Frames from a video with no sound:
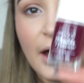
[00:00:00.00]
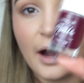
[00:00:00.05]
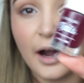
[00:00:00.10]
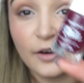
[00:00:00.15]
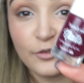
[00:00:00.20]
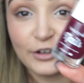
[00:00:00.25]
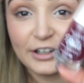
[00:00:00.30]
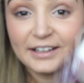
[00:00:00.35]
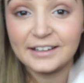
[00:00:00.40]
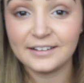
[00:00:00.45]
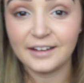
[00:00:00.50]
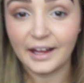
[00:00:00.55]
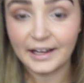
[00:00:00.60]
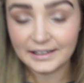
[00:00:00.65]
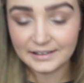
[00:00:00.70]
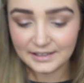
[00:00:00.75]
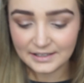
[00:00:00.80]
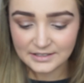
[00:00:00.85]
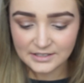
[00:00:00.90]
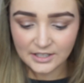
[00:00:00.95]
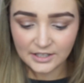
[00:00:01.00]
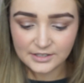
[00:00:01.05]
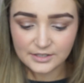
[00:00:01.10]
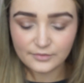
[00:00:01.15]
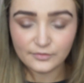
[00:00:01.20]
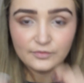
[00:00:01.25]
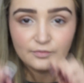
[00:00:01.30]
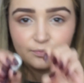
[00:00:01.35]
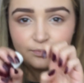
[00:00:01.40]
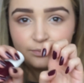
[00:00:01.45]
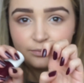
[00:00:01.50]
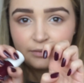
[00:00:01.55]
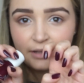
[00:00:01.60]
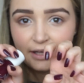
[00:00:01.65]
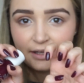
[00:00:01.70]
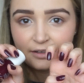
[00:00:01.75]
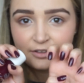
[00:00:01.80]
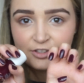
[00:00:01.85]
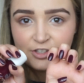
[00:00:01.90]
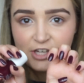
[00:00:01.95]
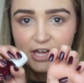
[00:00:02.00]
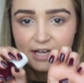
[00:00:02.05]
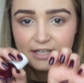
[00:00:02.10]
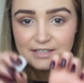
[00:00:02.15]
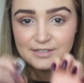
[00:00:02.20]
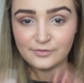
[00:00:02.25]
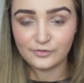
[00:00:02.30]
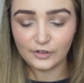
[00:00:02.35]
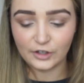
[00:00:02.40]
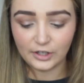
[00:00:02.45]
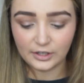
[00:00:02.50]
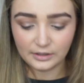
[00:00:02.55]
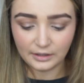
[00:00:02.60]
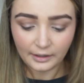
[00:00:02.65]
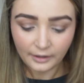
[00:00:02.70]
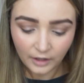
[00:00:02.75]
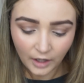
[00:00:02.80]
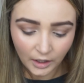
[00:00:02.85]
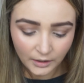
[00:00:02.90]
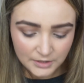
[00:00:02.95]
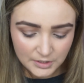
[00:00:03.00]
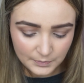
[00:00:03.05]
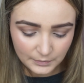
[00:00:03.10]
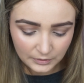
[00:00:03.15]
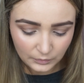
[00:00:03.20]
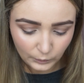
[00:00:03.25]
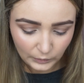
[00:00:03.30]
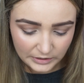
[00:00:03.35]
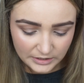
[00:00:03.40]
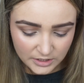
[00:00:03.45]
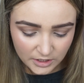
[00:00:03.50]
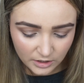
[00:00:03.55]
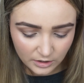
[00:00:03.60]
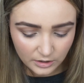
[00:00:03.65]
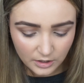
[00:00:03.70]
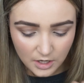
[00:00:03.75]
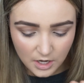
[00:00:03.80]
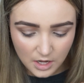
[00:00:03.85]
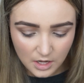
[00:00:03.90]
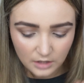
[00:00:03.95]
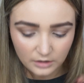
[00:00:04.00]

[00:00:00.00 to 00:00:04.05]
I really like these kind of like shades for like autumn and winter.